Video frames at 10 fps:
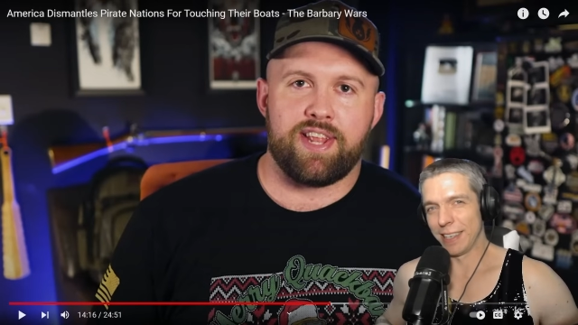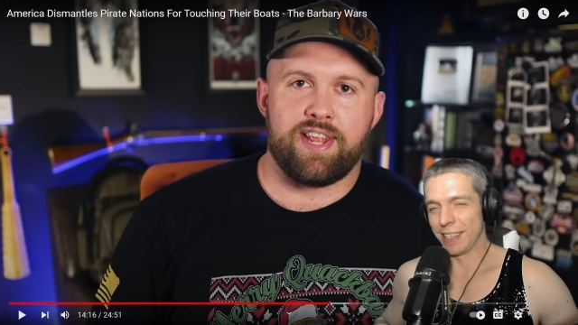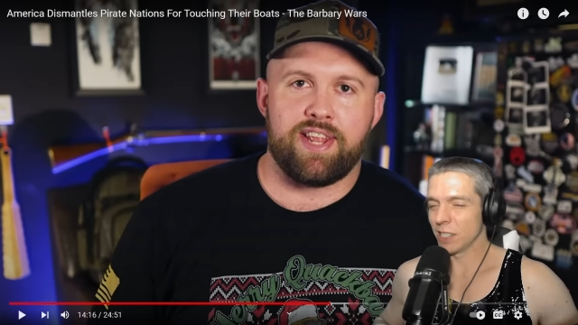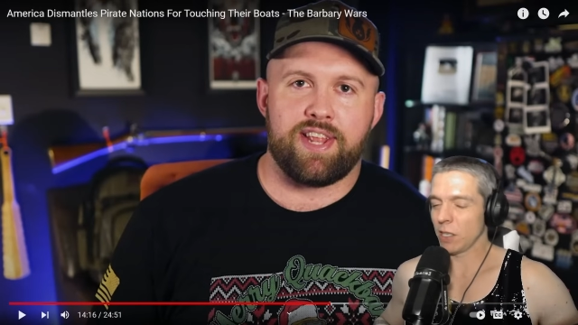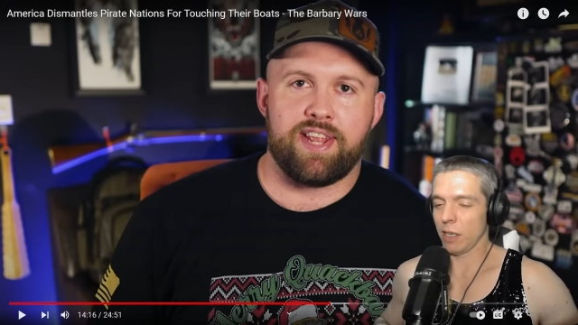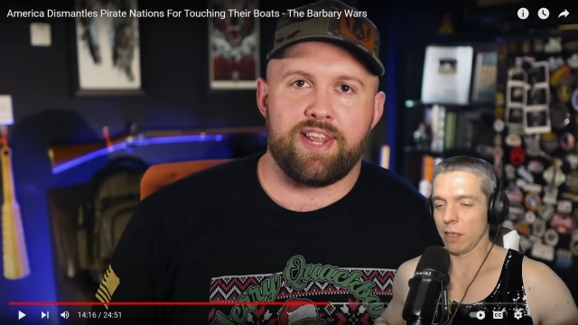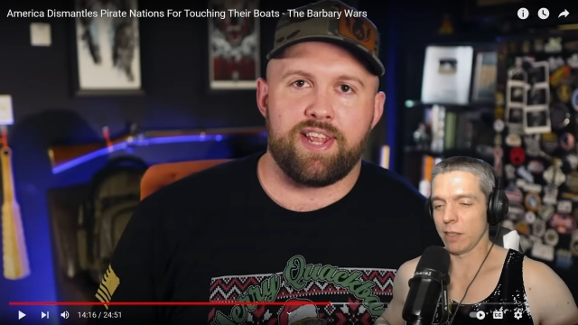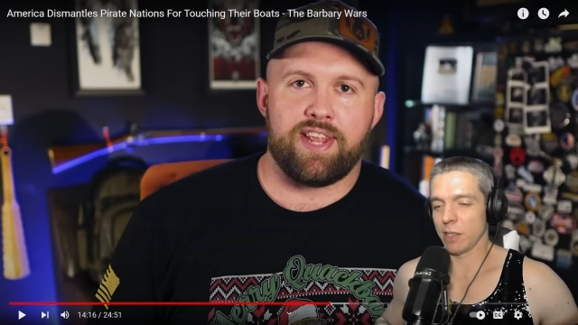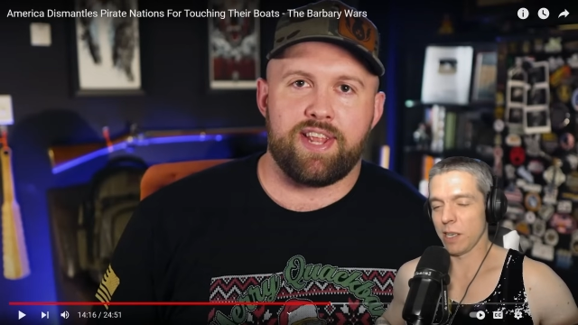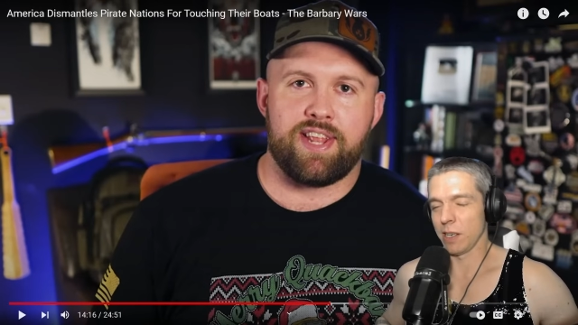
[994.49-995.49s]
Speaker 1: It's kind of
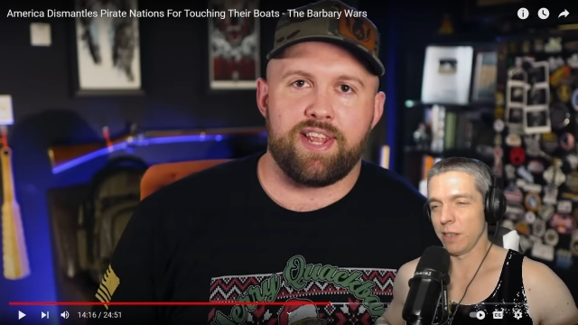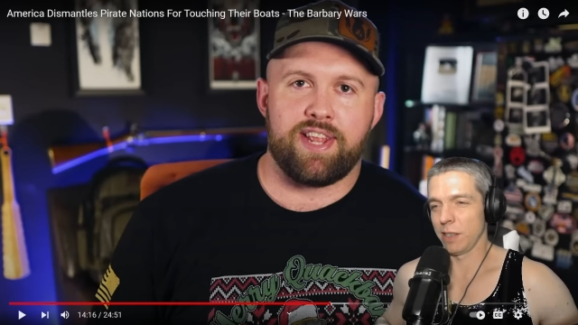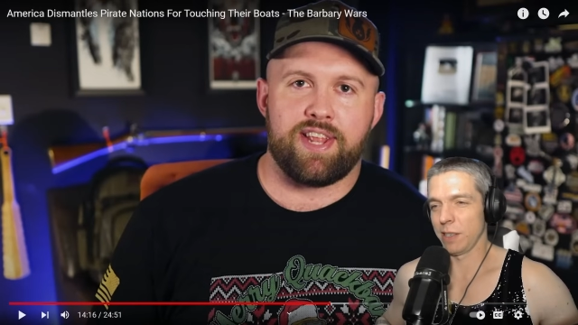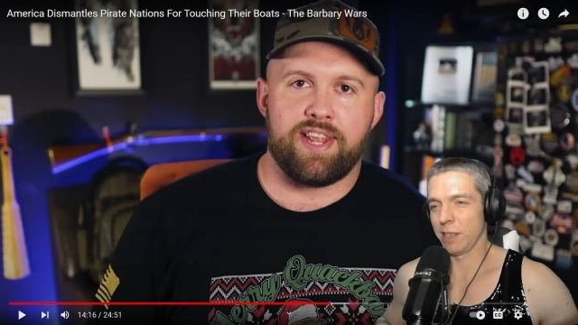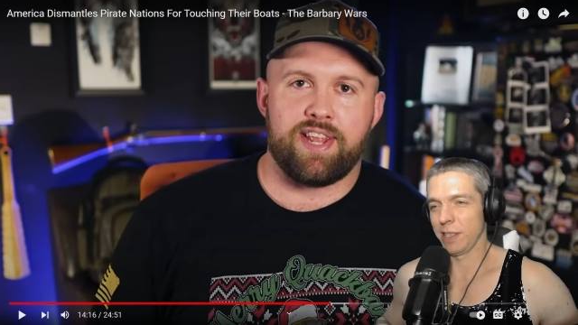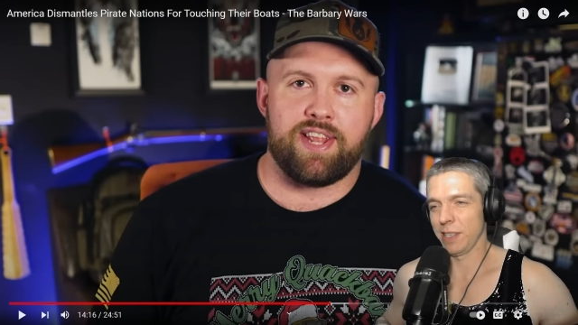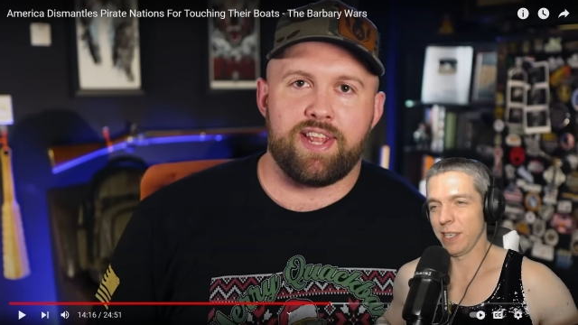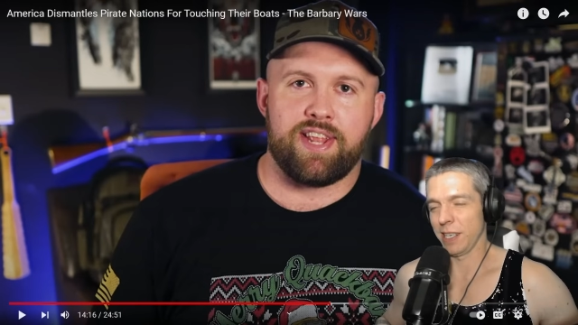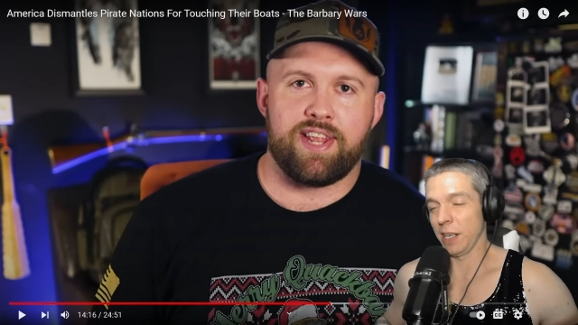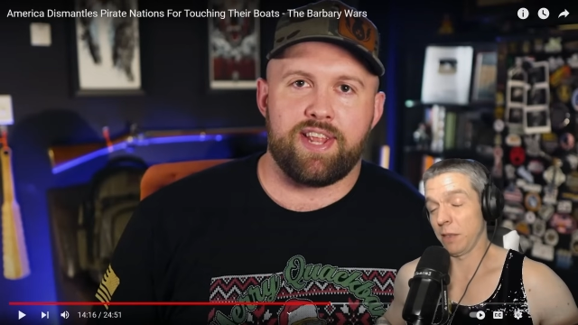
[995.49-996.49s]
it's kind of
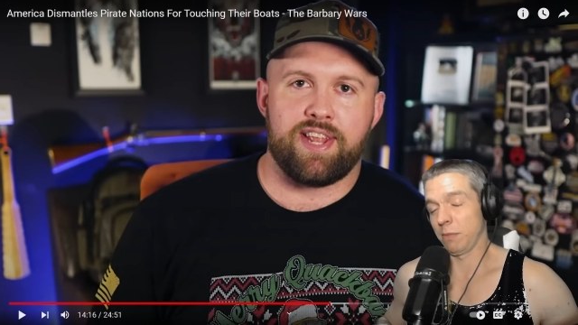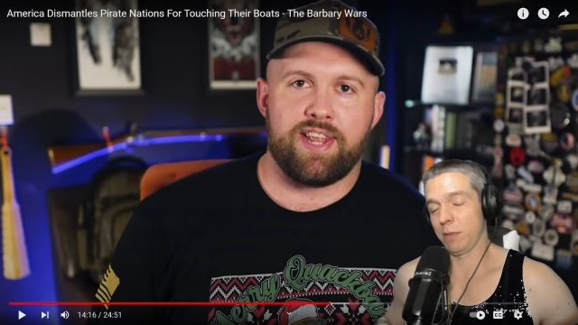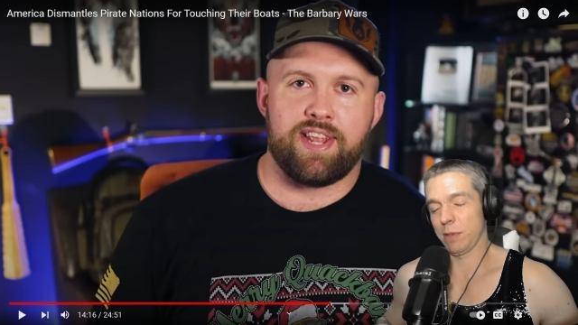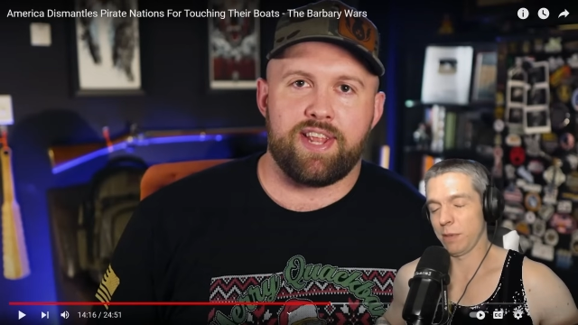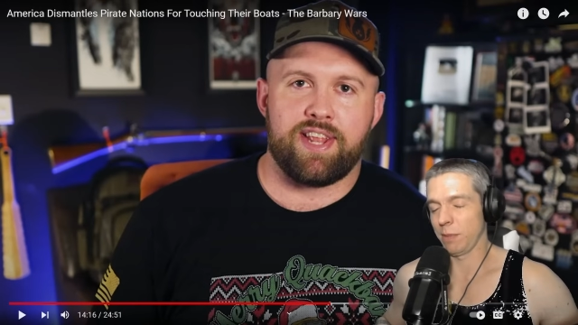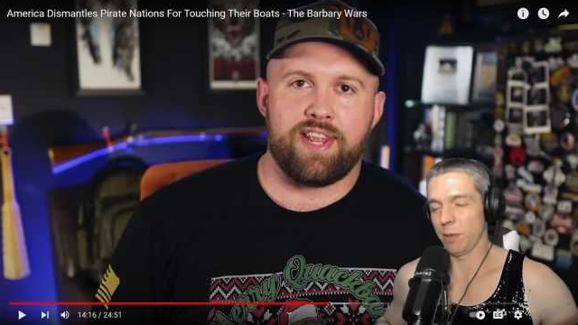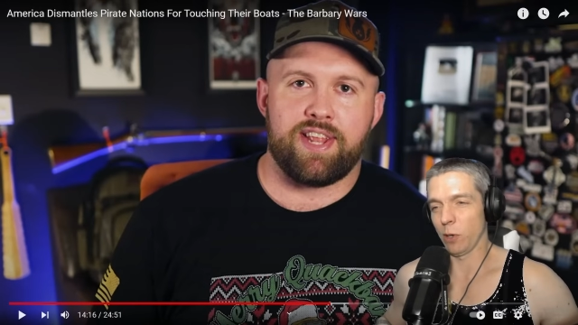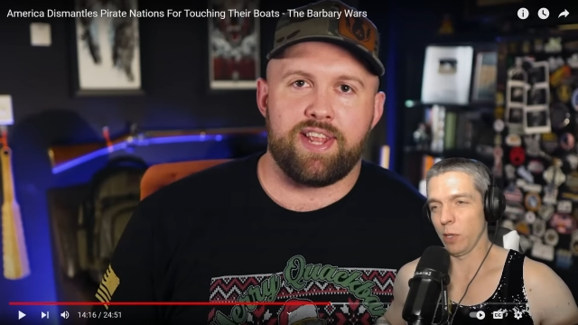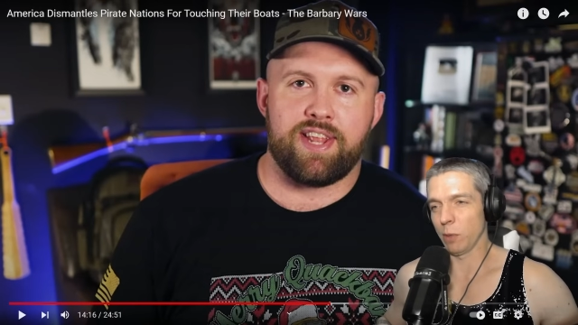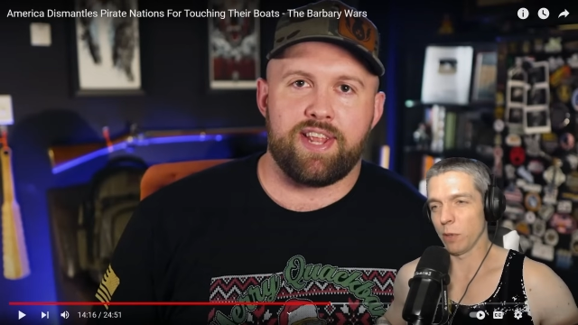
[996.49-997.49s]
it's
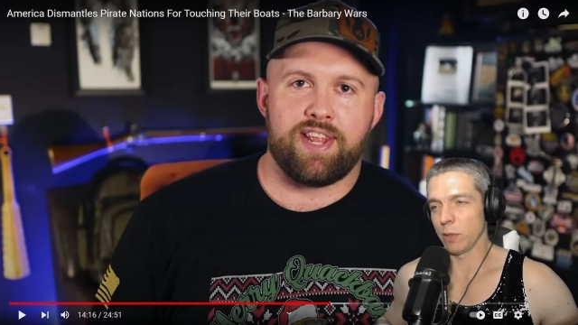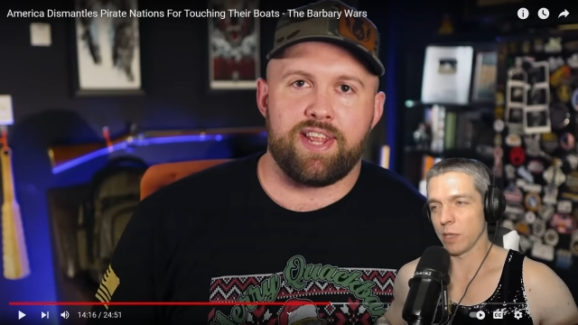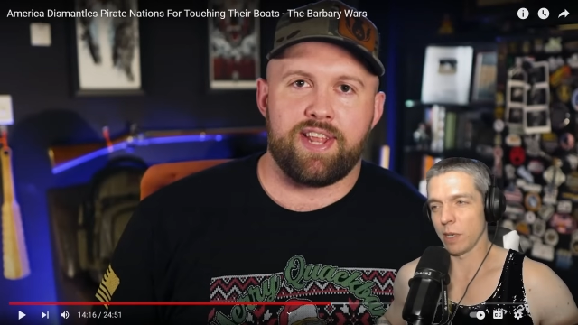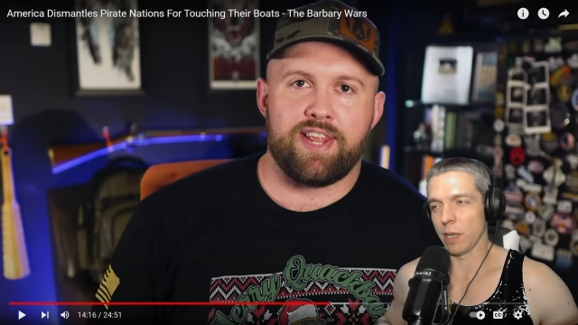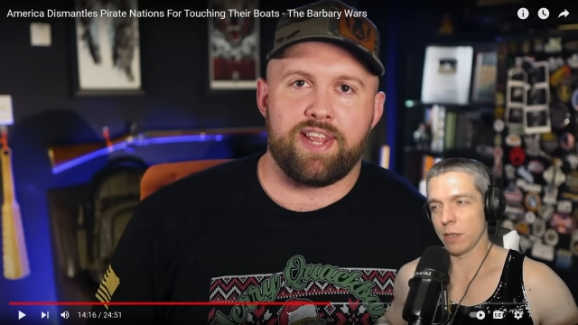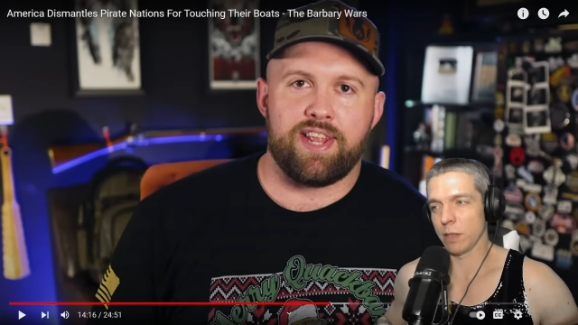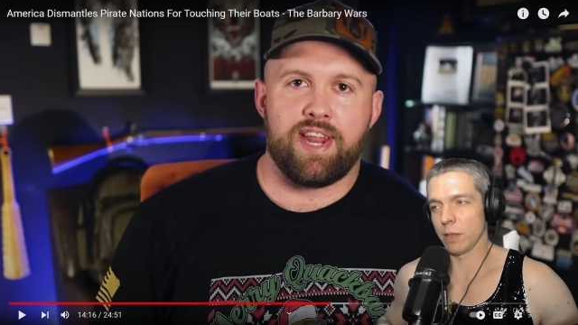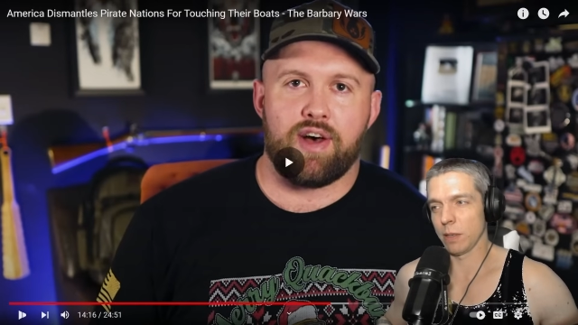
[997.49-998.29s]
early roots, I guess.